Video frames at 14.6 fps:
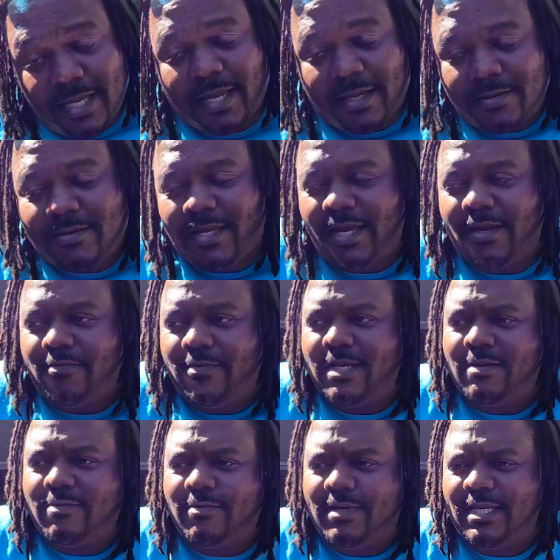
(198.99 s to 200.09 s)
Yeah,
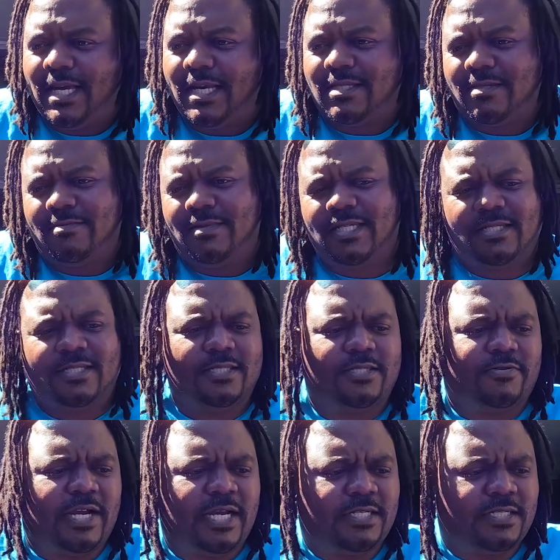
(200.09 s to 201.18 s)
we got some nicks and
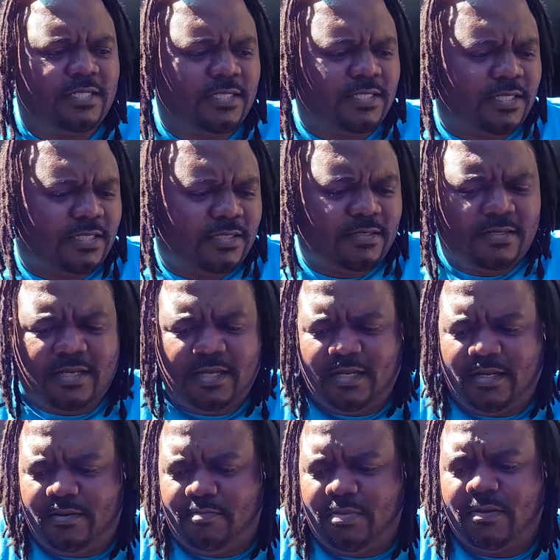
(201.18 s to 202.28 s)
scratches
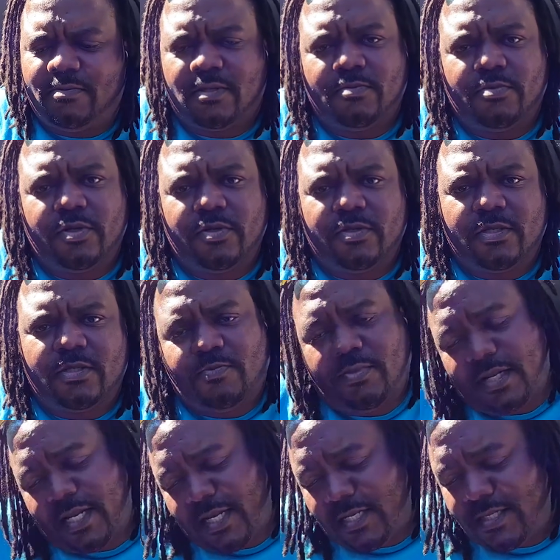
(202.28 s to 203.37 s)
and bumps and bruises.
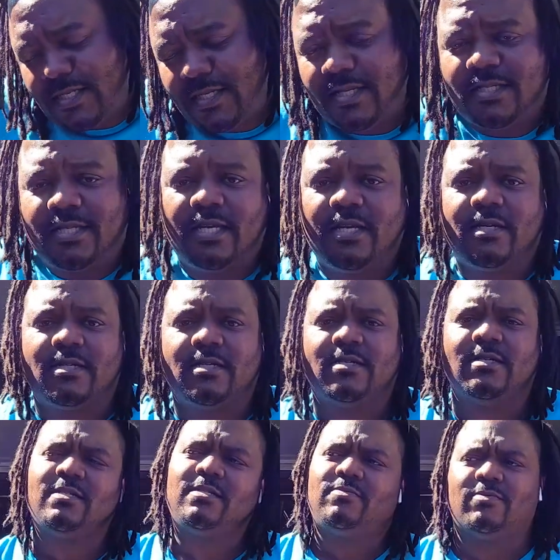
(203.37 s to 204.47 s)
But like I said, that's character.
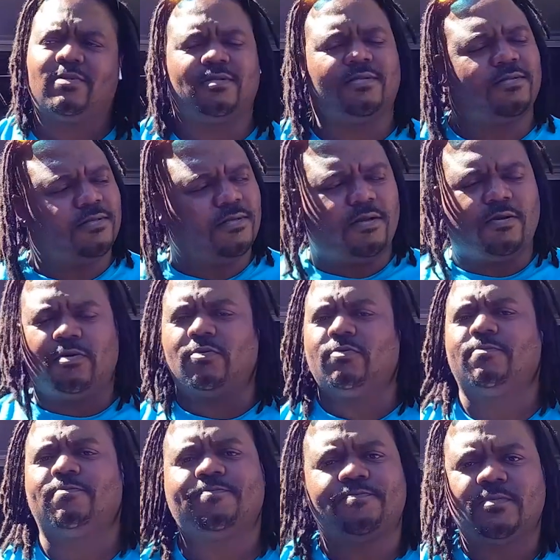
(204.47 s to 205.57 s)
And that's what the whole,
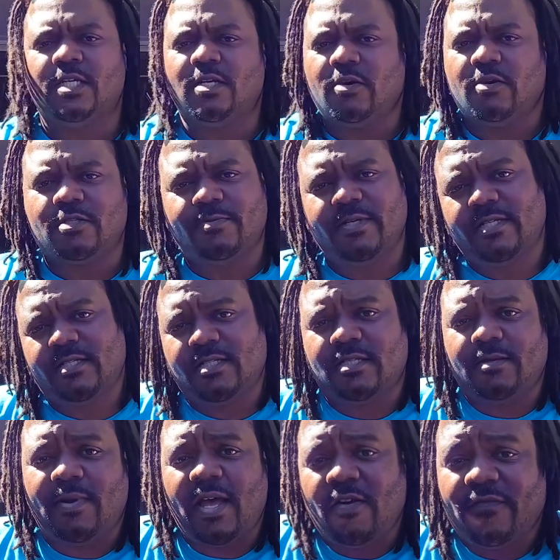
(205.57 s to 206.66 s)
experience is
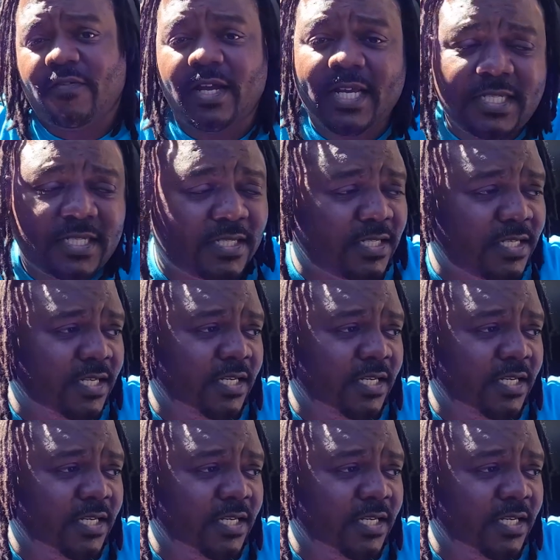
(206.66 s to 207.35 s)
about for us.